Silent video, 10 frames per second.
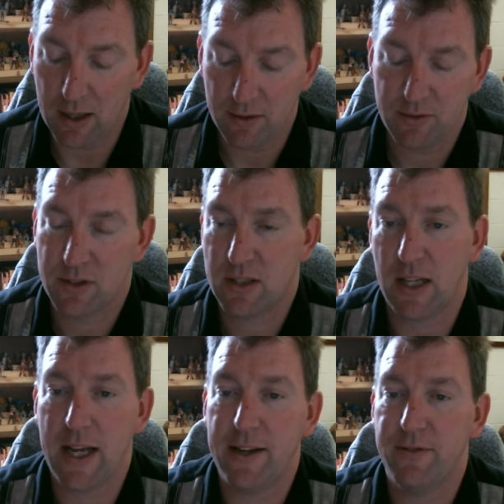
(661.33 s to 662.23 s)

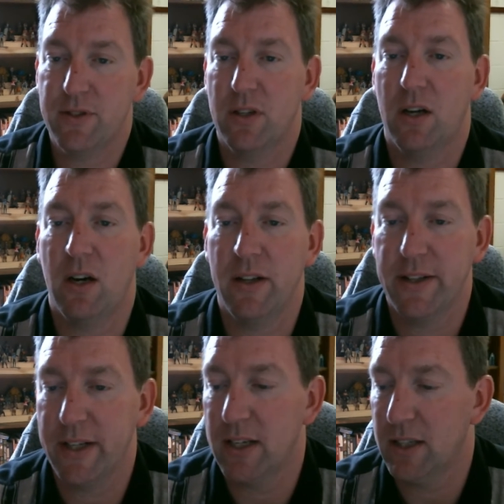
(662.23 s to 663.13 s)
Slaves on
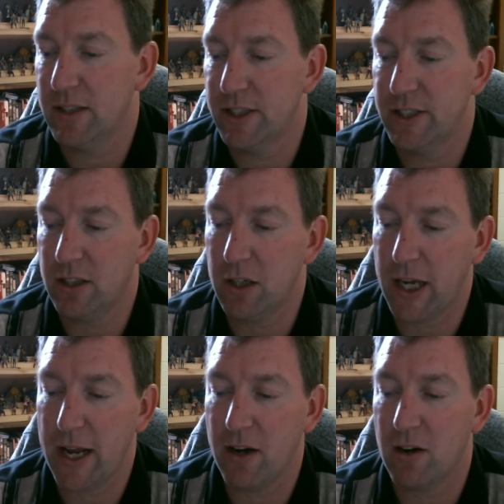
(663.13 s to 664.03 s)
the
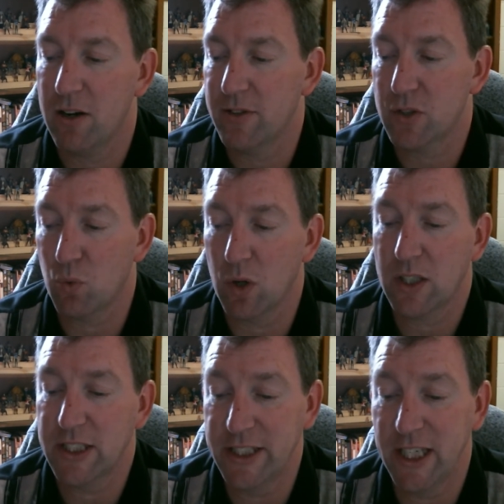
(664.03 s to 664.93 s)
sugarcane harvest
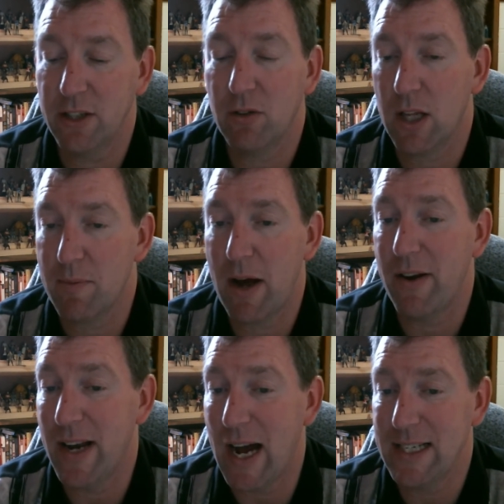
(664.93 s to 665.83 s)
worked generally
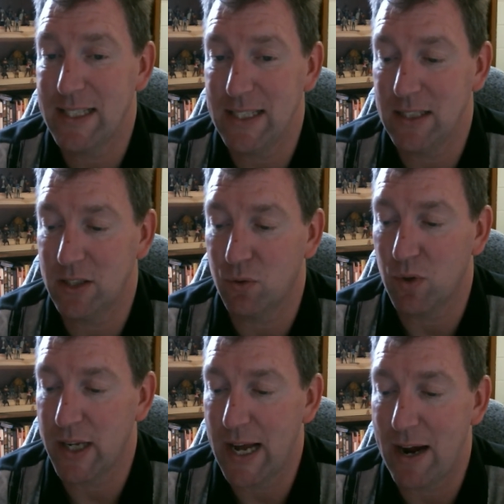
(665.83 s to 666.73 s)
about 19 to
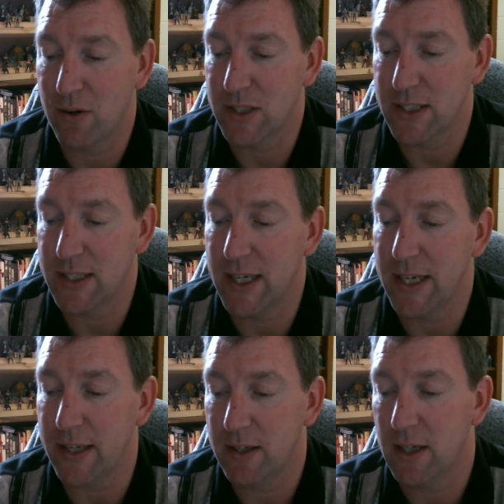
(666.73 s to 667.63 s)
20 hours a
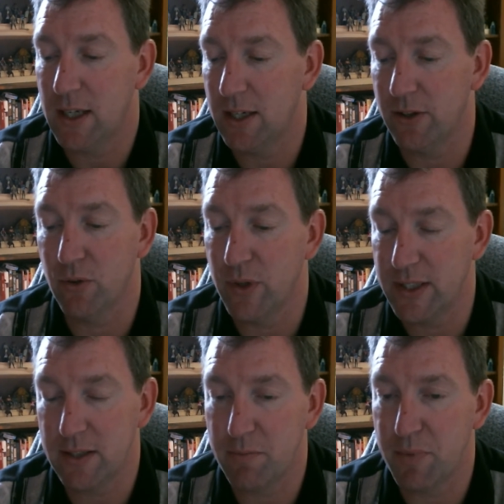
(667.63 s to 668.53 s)
day. The
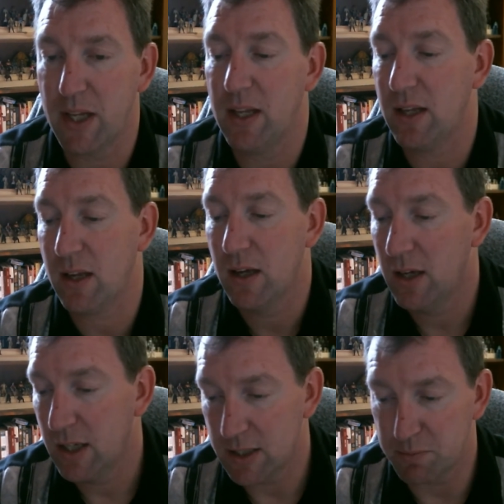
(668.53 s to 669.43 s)
reason being
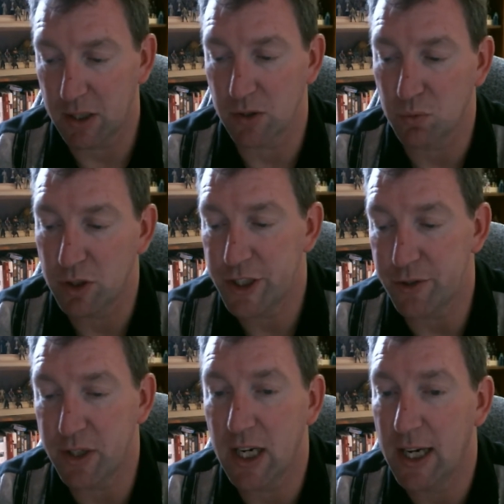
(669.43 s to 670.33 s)
is because once
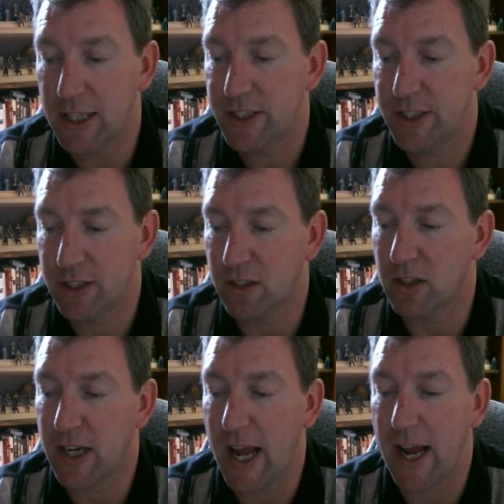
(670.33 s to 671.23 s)
you cut
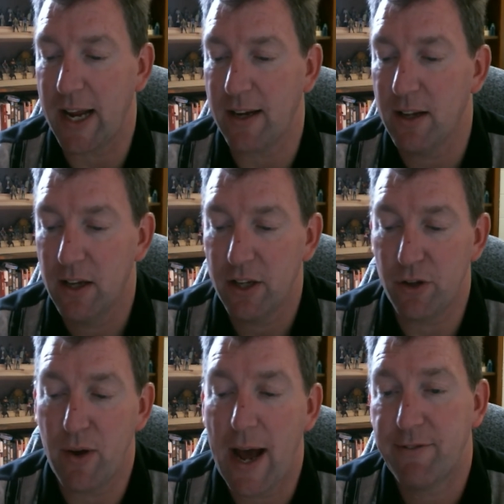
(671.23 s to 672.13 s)
sugarcane,
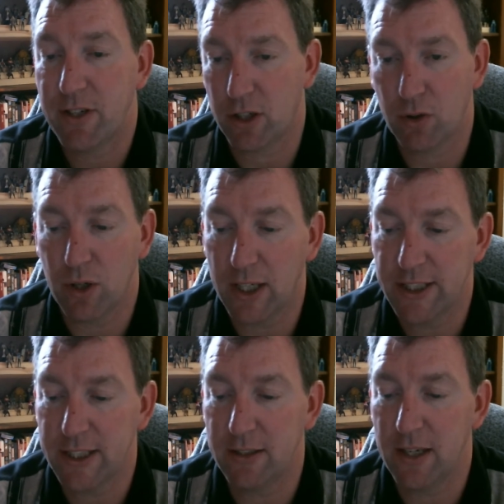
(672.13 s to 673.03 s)
you have to
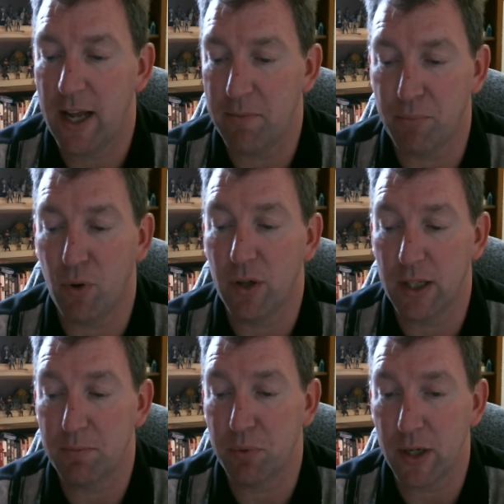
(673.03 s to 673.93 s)
crush it and boil
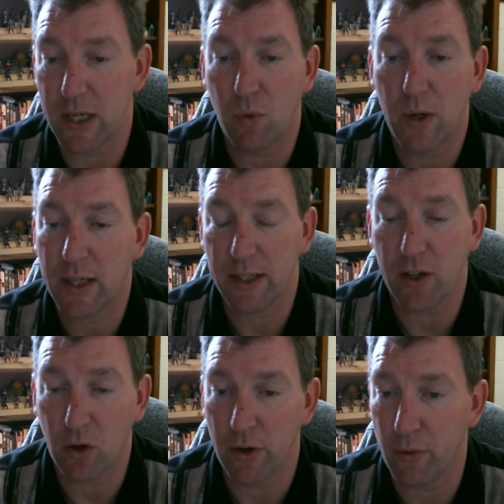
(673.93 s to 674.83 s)
it pretty quickly,
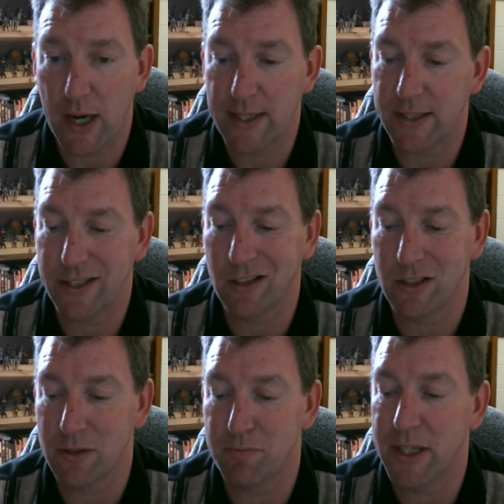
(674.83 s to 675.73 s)
or otherwise it
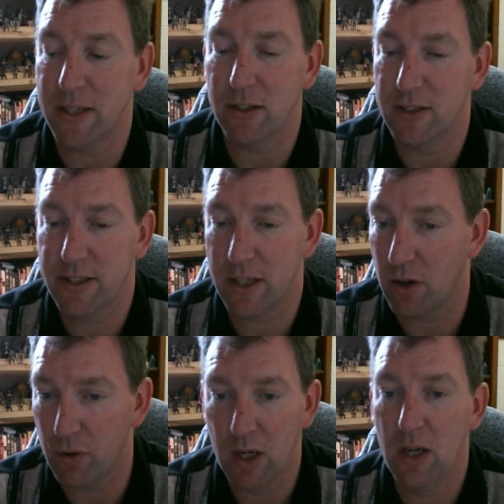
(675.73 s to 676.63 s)
turns bitter. And
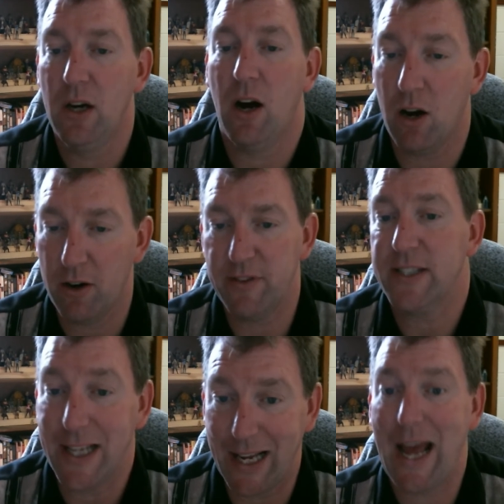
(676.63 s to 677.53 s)
so
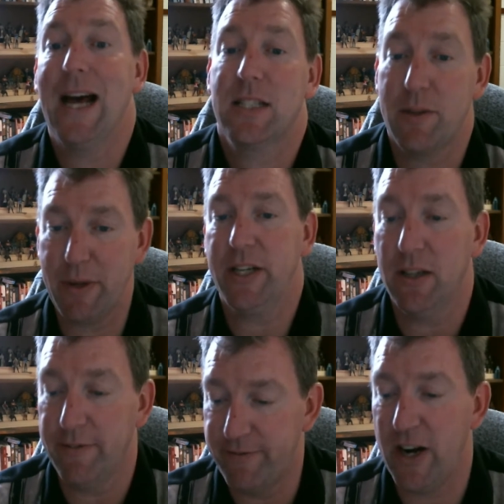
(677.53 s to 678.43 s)
harvesting has to be
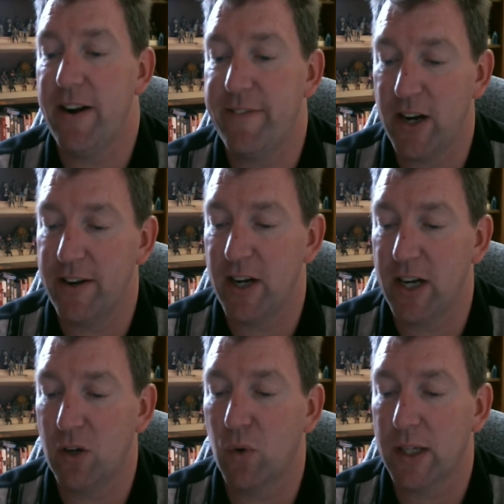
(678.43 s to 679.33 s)
done very
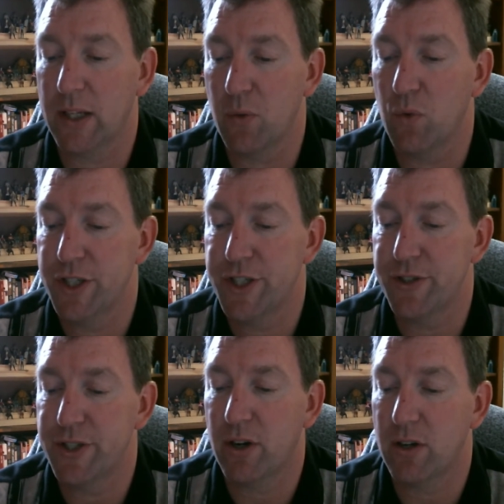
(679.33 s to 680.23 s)
quickly once you
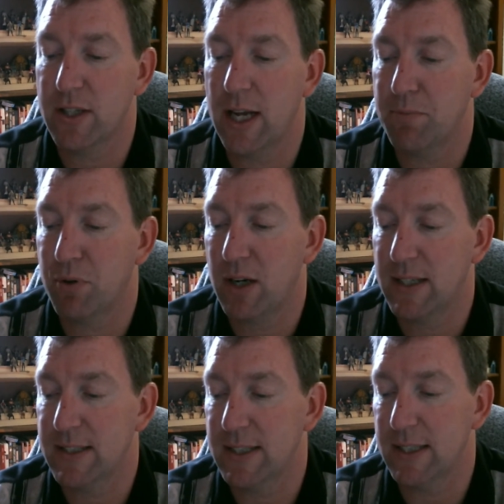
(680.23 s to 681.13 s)
start that
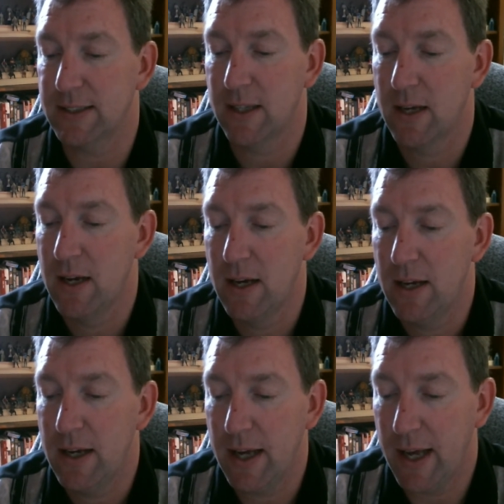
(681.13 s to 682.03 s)
process.
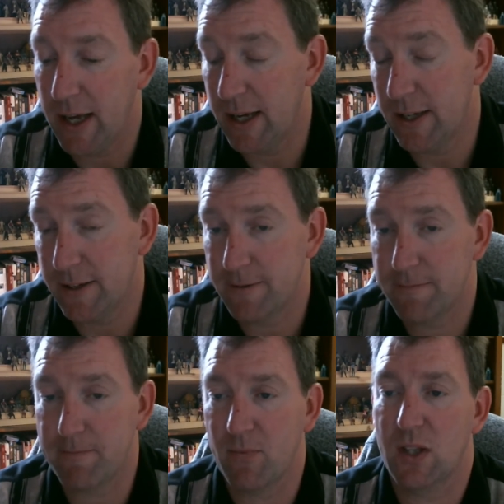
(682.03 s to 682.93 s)
And
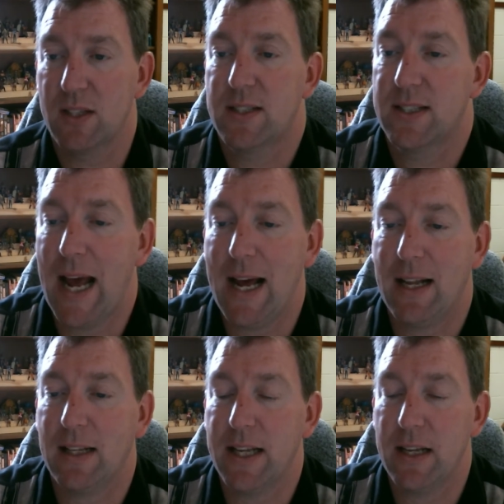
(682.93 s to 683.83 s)

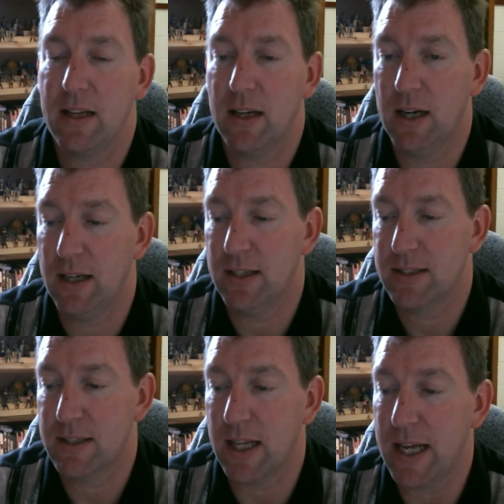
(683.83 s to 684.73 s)
sadly,
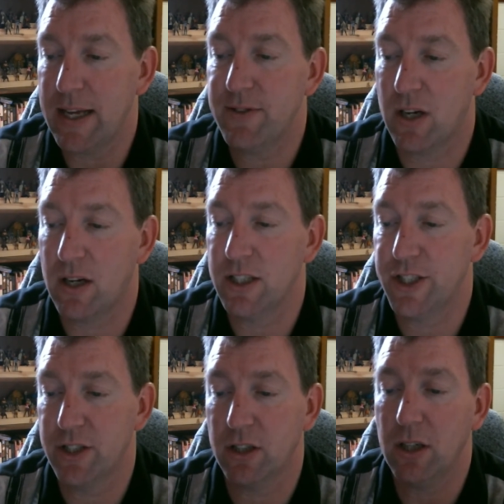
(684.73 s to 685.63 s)
slaves on
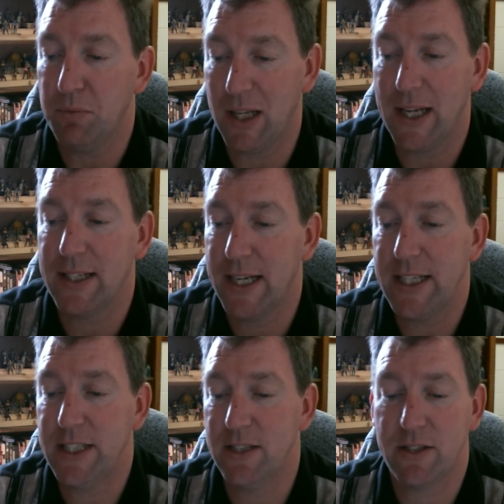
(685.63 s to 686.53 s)
sugar
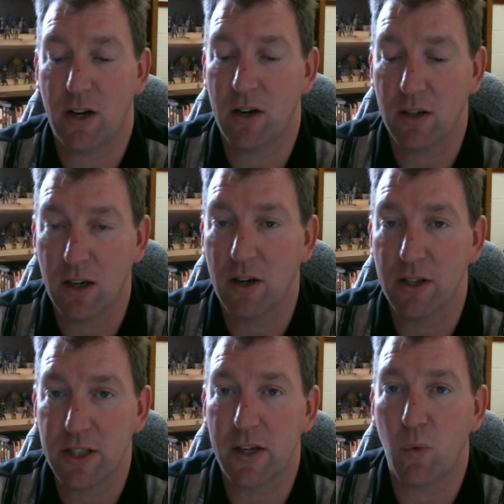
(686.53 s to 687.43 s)
plantations are
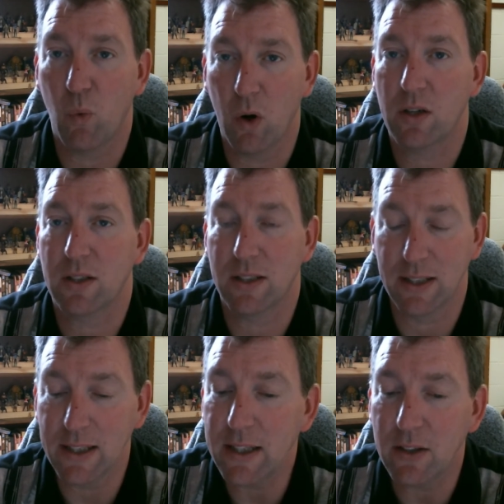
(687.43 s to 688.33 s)
largely worked
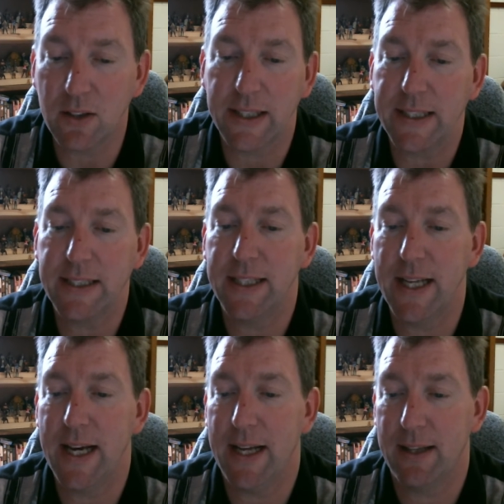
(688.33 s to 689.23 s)
literally to
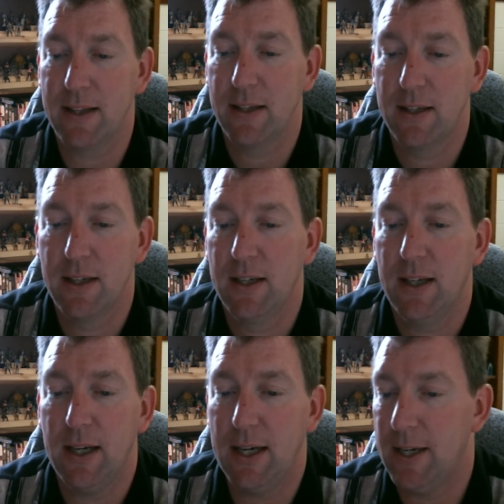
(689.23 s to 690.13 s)
death.
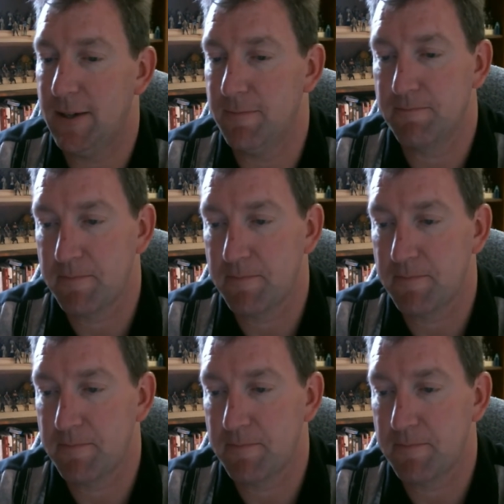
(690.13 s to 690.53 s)
Um,